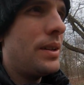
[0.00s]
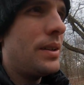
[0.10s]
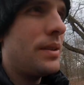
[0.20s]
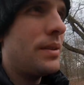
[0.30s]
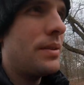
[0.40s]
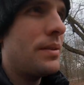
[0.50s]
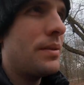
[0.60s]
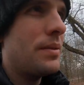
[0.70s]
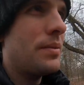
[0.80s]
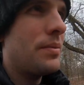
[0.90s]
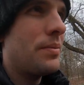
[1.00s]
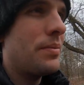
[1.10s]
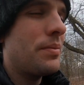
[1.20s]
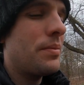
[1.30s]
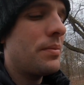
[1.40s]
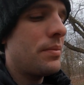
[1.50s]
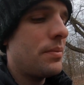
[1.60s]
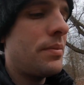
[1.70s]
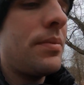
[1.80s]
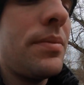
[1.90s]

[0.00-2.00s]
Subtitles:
Nobody speaks.